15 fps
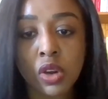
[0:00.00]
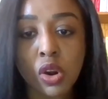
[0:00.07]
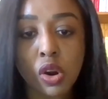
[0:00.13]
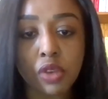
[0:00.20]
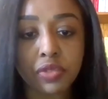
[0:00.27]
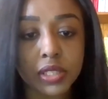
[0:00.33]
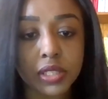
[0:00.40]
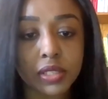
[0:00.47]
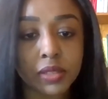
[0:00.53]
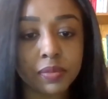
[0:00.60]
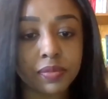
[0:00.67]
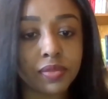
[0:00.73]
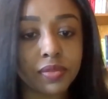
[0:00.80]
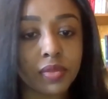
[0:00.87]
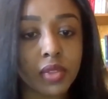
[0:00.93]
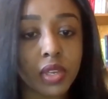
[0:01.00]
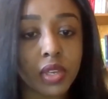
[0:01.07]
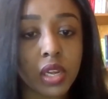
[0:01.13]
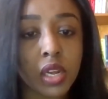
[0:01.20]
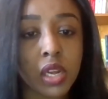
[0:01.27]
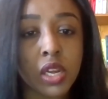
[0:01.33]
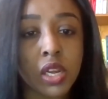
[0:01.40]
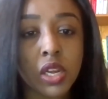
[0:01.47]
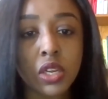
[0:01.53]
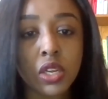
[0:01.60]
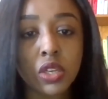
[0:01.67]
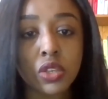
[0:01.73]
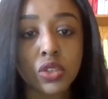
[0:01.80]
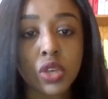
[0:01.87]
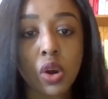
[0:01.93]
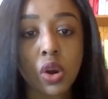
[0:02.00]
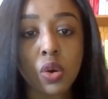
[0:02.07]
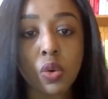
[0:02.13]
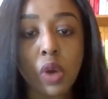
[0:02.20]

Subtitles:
of it. So